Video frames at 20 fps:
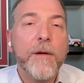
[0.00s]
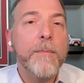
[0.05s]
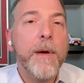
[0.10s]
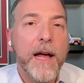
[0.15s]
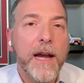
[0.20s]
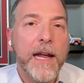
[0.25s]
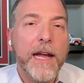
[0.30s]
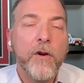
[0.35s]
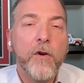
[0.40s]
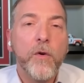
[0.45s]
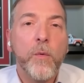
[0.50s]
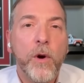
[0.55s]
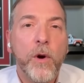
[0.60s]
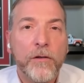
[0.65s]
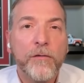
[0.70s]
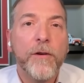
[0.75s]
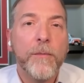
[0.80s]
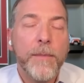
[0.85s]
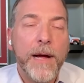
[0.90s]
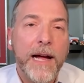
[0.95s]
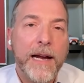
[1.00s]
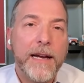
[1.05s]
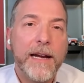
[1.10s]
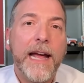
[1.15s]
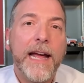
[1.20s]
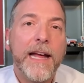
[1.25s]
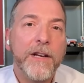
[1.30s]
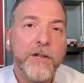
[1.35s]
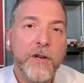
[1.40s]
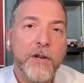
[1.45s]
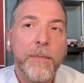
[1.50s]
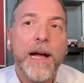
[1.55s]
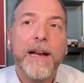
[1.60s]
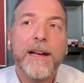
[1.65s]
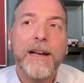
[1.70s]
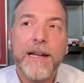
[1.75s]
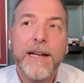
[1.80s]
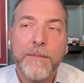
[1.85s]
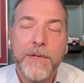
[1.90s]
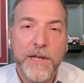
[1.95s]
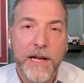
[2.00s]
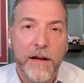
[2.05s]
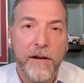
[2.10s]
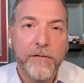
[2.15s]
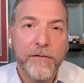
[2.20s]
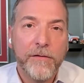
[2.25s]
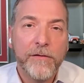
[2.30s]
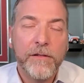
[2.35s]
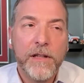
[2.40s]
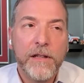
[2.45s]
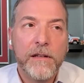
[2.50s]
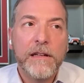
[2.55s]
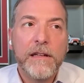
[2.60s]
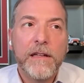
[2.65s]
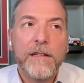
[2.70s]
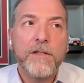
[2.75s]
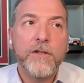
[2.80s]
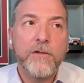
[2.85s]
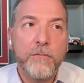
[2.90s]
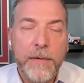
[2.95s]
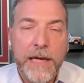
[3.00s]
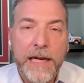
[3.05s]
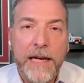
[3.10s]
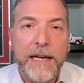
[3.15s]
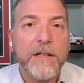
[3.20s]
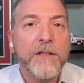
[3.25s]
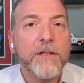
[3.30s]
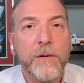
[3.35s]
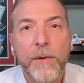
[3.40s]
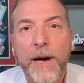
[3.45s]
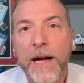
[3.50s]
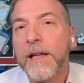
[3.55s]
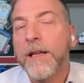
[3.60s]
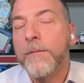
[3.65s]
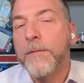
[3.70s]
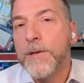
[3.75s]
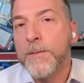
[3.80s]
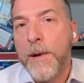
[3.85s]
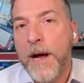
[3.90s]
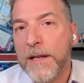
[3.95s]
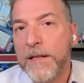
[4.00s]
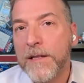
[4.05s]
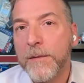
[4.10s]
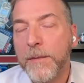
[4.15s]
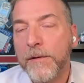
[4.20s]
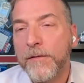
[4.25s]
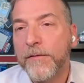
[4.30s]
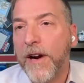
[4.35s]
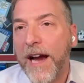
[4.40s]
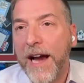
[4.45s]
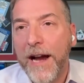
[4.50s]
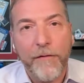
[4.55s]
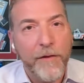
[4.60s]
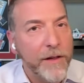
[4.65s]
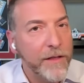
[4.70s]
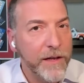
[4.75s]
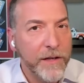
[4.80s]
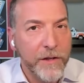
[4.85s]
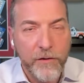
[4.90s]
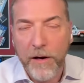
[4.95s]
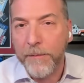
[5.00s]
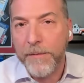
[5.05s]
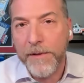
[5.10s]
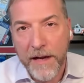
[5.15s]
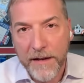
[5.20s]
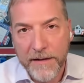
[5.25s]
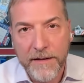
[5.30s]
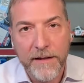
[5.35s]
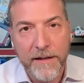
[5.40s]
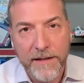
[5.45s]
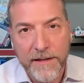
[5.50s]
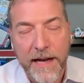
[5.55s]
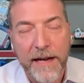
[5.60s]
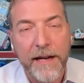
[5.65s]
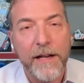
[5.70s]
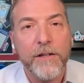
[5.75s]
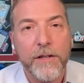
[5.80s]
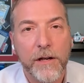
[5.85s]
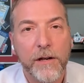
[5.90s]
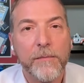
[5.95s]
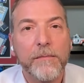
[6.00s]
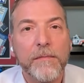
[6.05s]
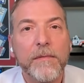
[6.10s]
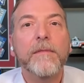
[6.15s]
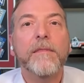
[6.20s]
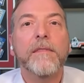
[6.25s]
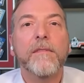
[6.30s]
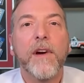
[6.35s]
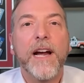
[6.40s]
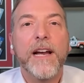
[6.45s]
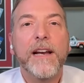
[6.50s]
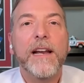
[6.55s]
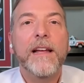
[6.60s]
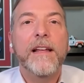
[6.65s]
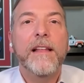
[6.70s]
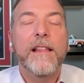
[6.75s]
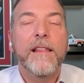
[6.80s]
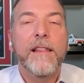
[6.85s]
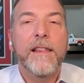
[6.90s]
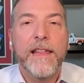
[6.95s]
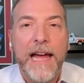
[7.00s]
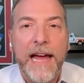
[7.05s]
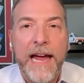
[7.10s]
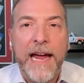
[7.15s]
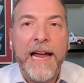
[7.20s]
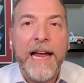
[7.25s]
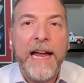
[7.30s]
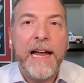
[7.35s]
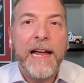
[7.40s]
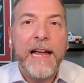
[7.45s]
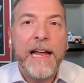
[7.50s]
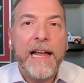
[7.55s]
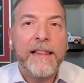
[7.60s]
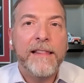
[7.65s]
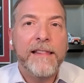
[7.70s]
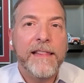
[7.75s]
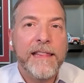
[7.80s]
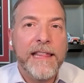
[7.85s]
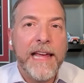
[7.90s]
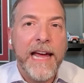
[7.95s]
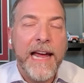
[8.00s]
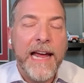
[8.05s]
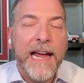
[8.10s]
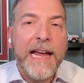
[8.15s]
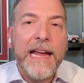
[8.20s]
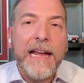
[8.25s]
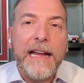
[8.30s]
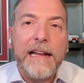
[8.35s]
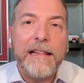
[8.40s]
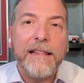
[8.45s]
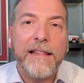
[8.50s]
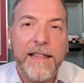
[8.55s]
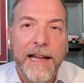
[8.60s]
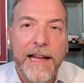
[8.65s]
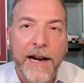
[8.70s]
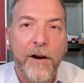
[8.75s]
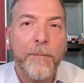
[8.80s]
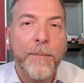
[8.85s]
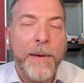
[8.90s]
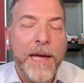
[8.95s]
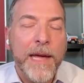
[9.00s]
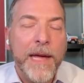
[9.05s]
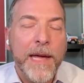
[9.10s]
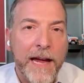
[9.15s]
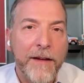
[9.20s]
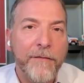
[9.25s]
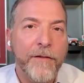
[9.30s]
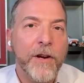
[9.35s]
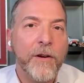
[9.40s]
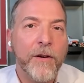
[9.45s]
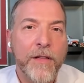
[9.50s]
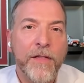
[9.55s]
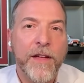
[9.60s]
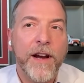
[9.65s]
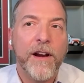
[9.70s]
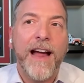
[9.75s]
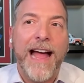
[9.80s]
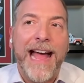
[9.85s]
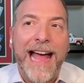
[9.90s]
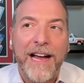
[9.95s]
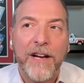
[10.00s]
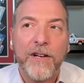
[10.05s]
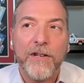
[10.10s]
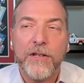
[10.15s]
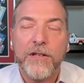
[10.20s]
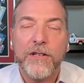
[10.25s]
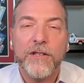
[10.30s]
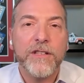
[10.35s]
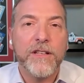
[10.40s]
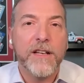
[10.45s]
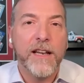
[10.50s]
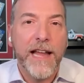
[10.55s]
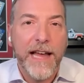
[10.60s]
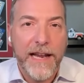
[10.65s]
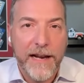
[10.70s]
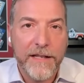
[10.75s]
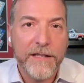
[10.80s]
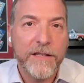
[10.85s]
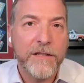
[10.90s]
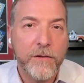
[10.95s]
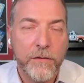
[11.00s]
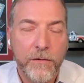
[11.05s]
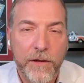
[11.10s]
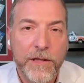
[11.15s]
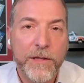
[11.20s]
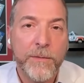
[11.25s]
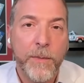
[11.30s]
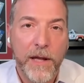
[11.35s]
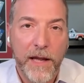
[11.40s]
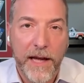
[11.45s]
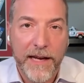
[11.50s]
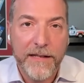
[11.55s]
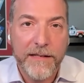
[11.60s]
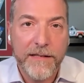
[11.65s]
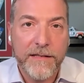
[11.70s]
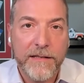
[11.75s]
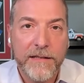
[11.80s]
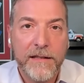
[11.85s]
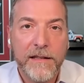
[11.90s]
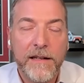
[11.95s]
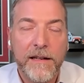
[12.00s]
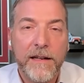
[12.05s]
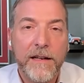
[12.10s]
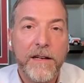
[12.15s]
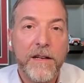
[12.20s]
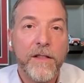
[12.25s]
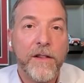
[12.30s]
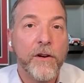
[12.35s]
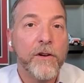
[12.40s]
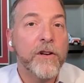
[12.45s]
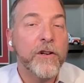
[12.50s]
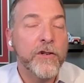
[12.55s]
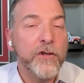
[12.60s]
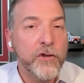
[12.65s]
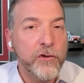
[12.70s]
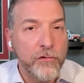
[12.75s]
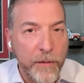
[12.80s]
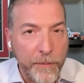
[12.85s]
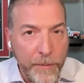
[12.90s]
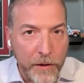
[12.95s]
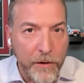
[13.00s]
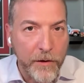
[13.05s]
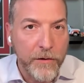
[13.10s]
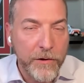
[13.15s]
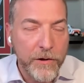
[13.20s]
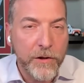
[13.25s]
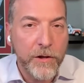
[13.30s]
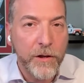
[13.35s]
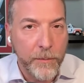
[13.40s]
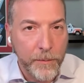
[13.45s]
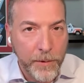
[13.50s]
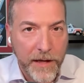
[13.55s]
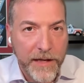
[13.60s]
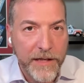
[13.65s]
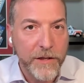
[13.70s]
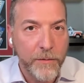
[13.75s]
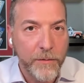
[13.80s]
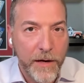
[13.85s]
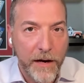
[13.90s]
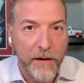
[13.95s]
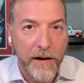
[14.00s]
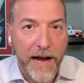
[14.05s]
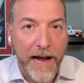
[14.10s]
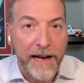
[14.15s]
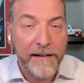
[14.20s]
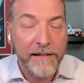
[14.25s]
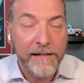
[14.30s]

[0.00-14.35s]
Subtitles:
who worked for Biden and Joe Biden himself to me, is directly responsible for everything Trump does in the second term, right? Their behavior and their actions led us to this place. They're contributors to the place we are at.